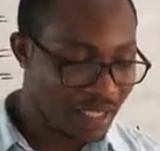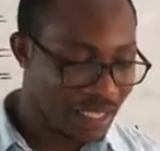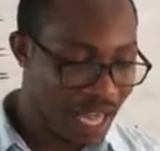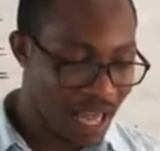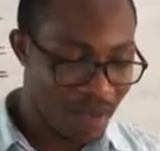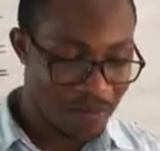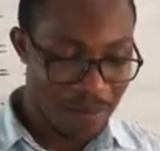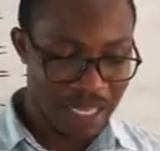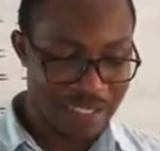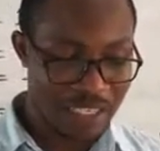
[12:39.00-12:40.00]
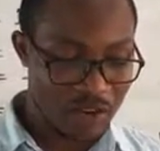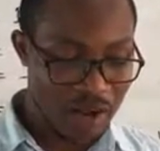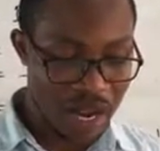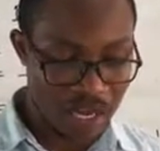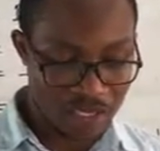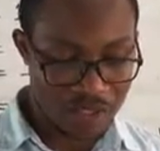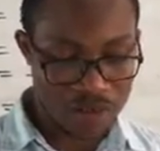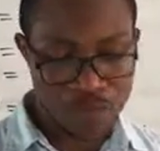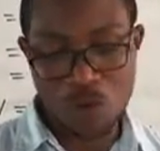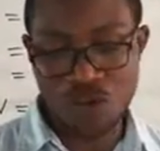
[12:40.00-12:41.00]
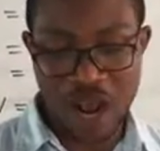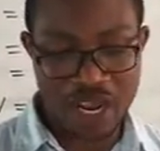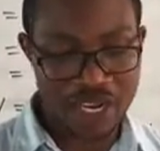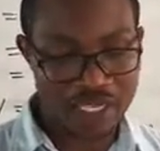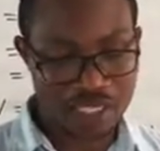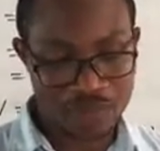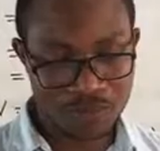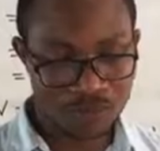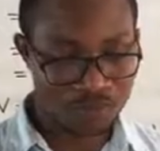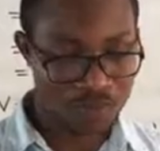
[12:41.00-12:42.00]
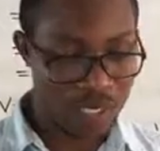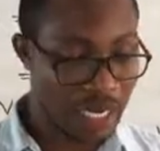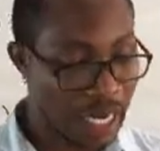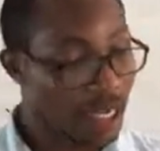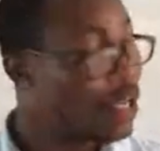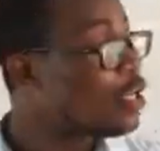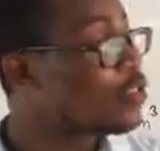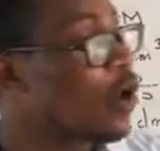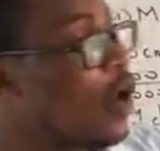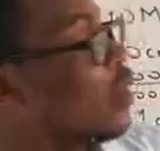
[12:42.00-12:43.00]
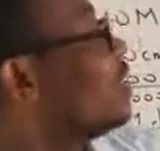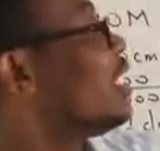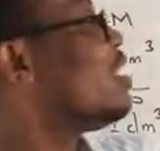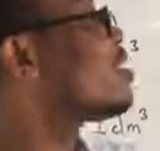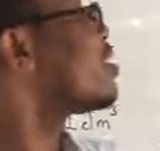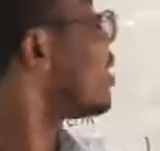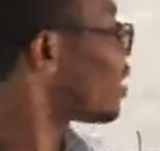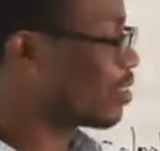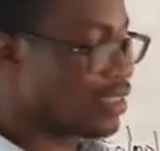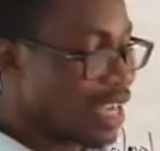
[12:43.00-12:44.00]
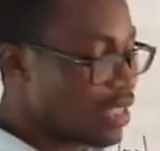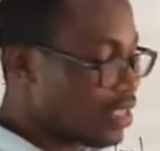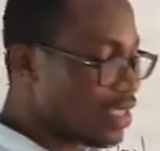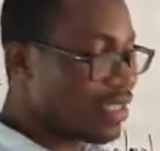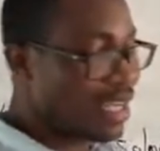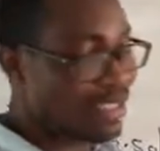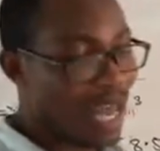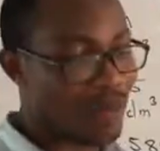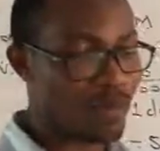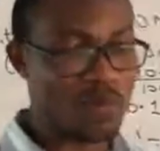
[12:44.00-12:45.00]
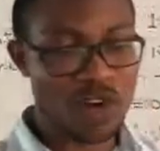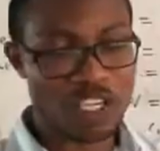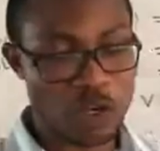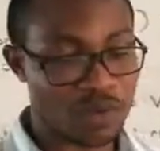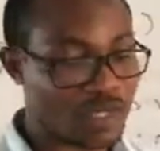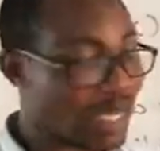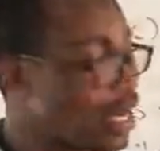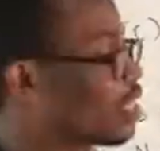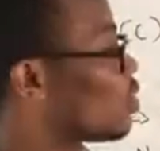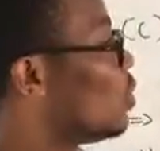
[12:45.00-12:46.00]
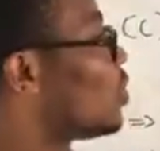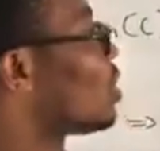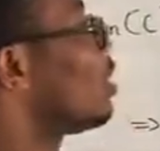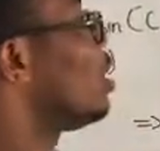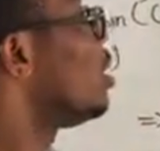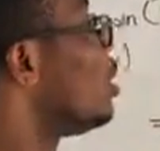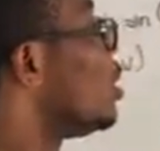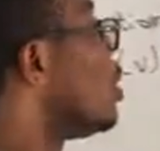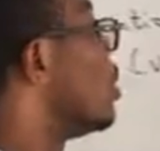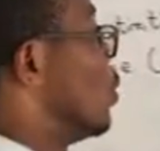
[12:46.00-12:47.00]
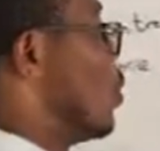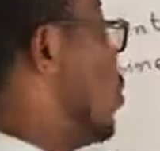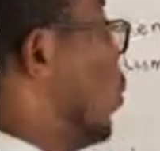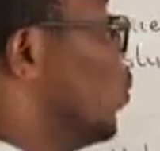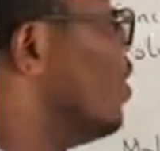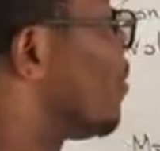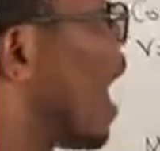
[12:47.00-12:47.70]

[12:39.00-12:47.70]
the materials provided. Okay, so this is just like preparation of standard solution. We've